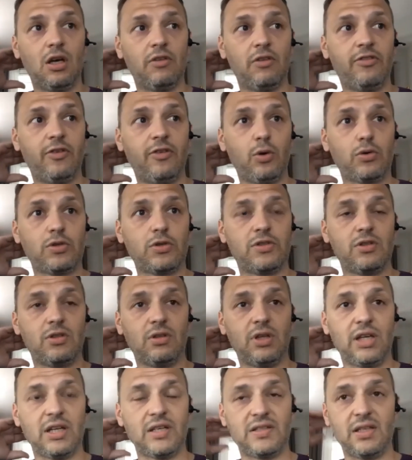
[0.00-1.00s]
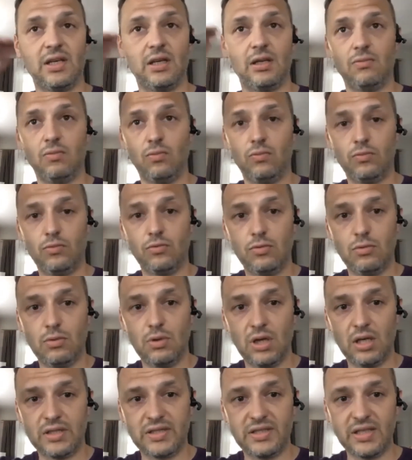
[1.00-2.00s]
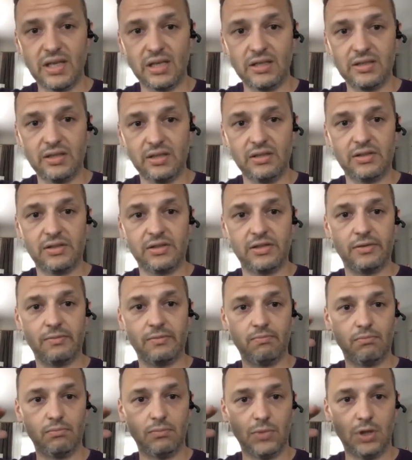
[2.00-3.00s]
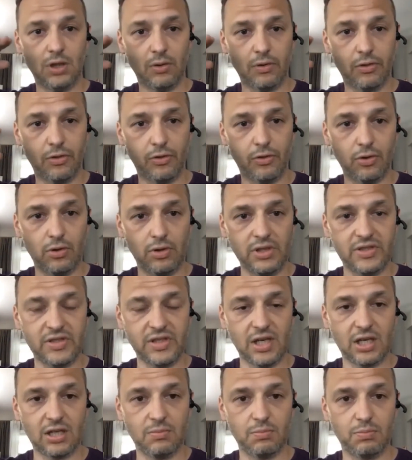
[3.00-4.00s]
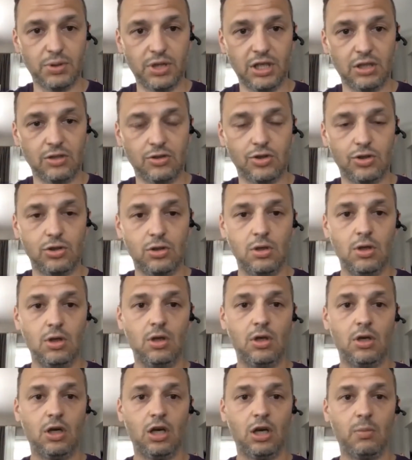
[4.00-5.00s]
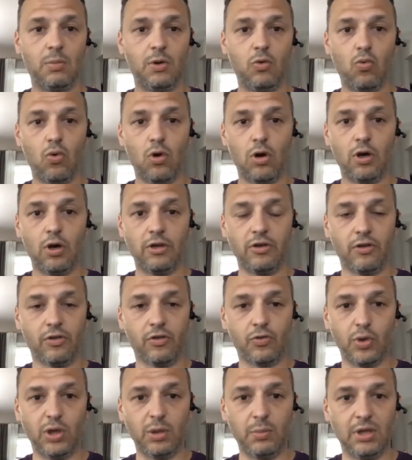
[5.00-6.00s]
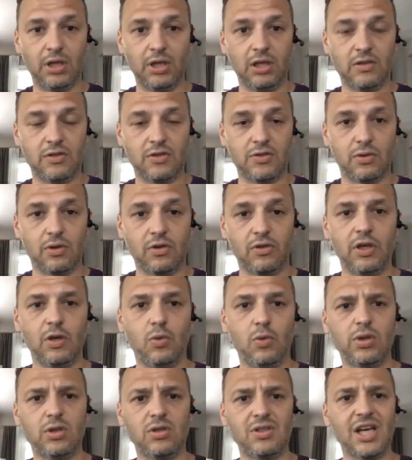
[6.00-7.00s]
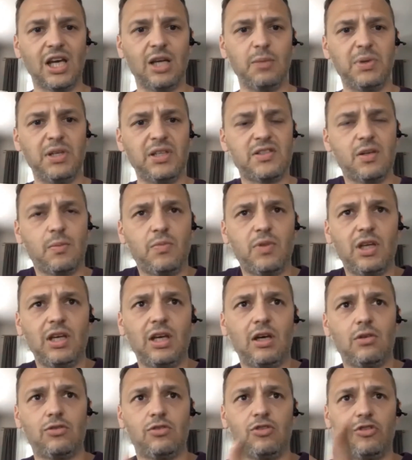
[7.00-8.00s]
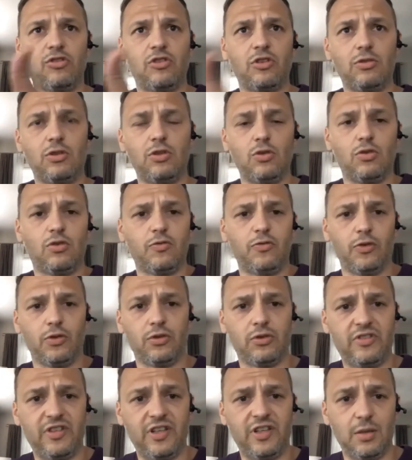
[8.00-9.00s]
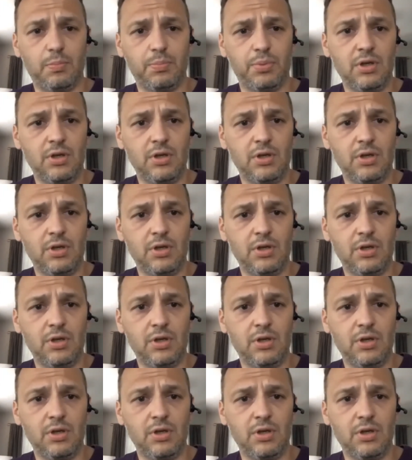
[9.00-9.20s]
folks, like I said, a sentence, you know, a 30-second pitch, a 1 to 3 minute sort of thing. When you're typing something out, just a useful tip,